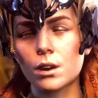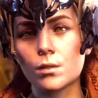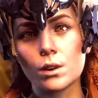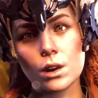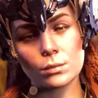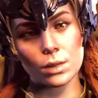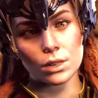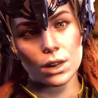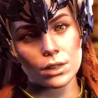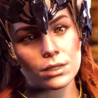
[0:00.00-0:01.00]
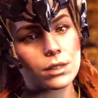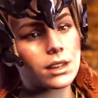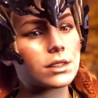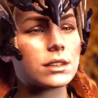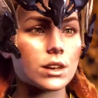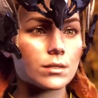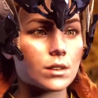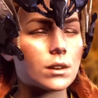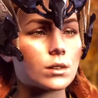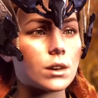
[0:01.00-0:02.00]
like that, you then learn to
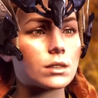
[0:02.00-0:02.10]
actually